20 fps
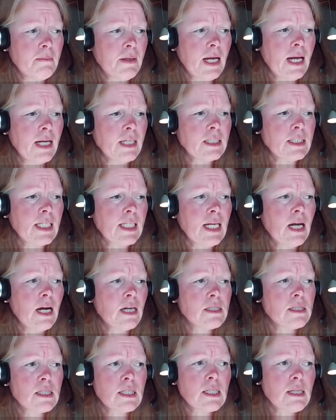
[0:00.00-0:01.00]
actually
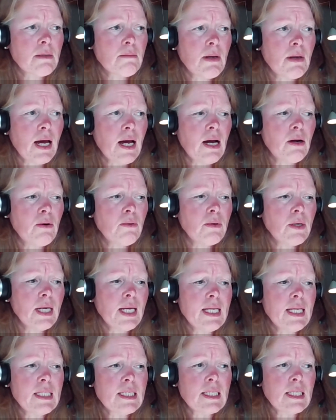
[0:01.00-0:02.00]
asking them, how
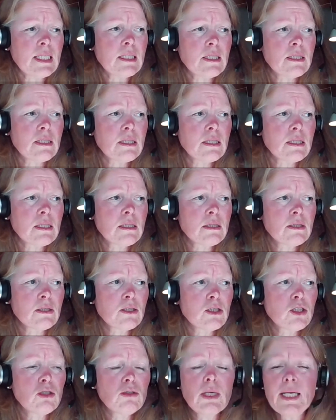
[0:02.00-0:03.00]
is it
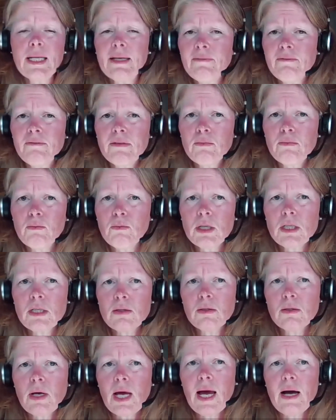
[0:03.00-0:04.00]
to live, what
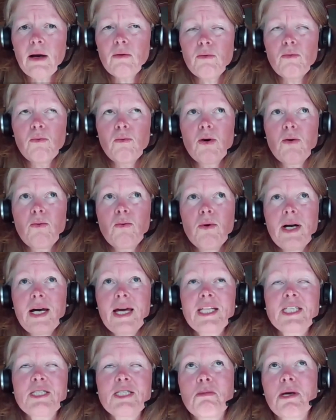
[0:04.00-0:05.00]

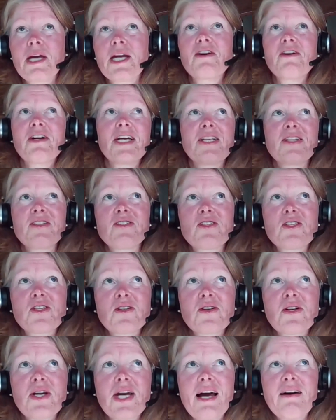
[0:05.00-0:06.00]
experience do
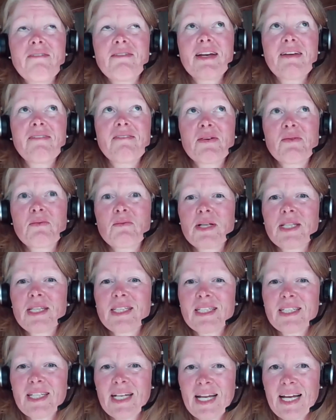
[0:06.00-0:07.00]
you have living with
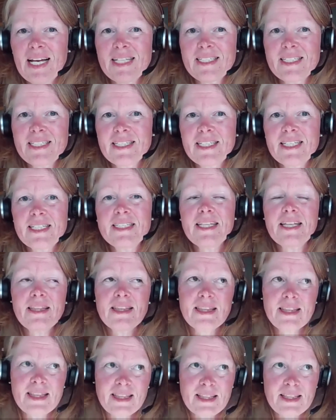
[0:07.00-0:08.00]
diastasis?
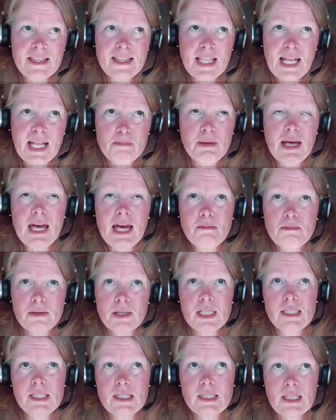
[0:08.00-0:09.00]
And that paper
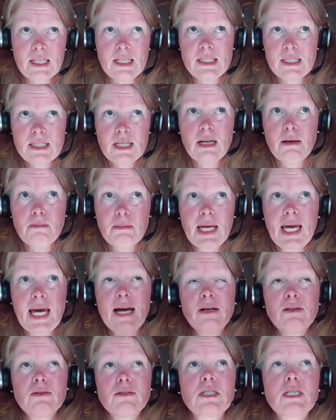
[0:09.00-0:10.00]
is coming
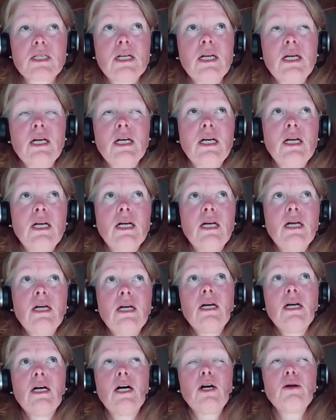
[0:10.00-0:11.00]
out,
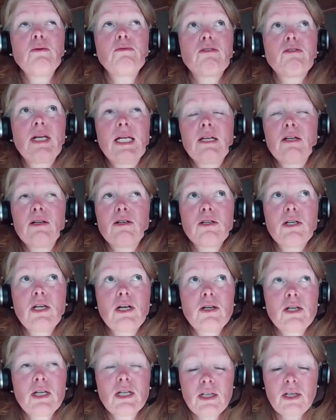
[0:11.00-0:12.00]
hopefully not
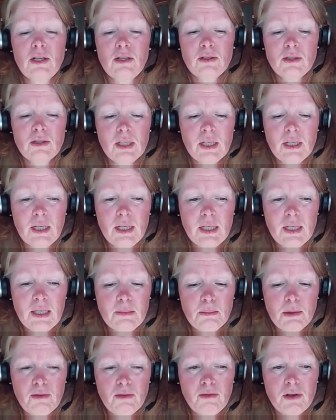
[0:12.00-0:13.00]
long
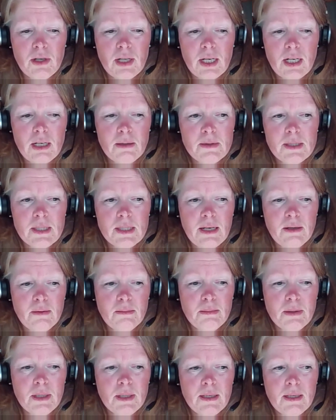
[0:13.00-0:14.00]
before it comes out,
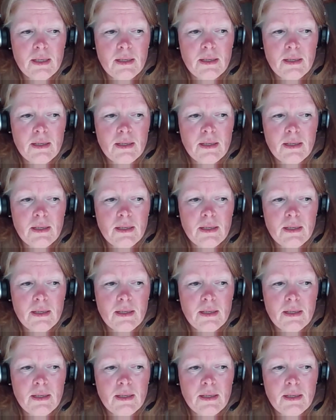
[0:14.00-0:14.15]
but